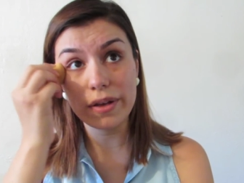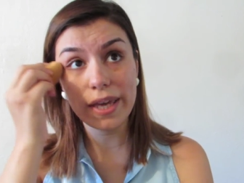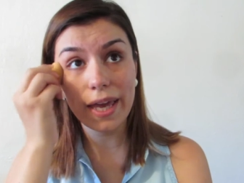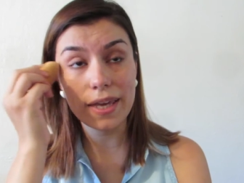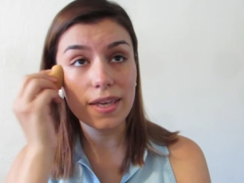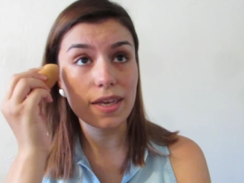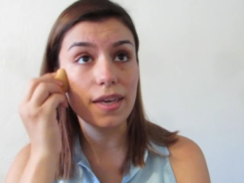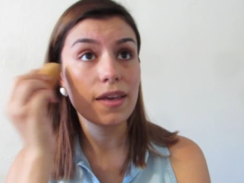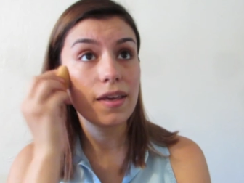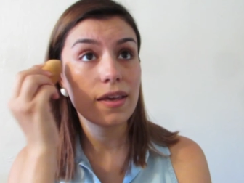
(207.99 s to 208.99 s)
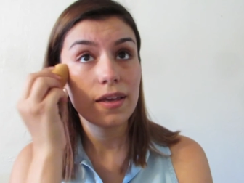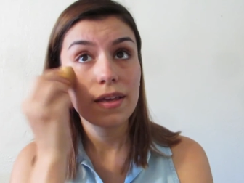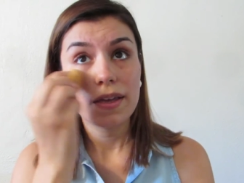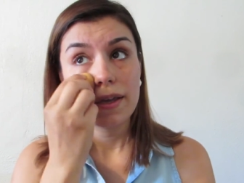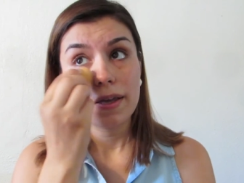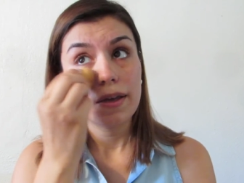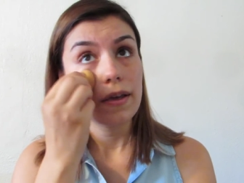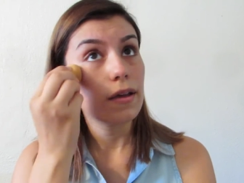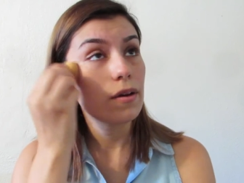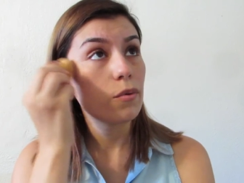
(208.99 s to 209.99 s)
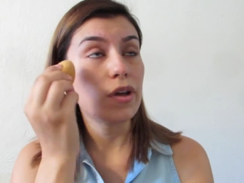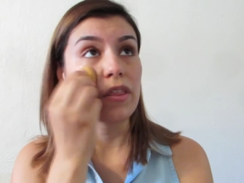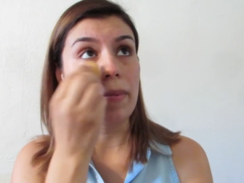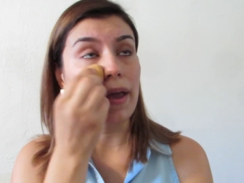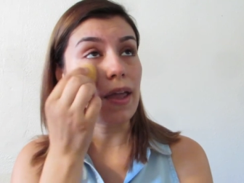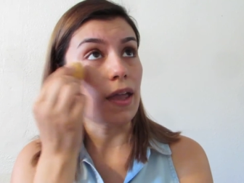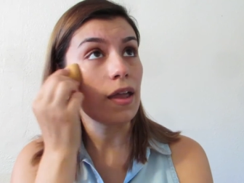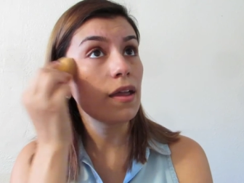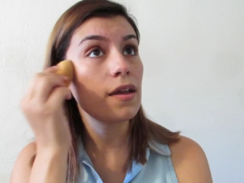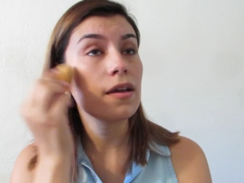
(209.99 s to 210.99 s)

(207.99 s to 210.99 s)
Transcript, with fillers: all cakey with my